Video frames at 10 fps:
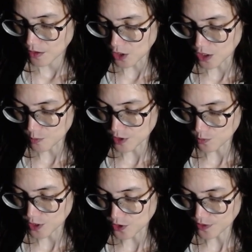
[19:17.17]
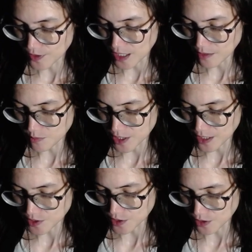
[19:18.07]
Oh, and we got that, but
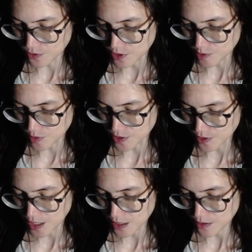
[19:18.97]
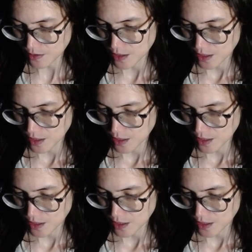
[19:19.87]
that's a Christmas thing,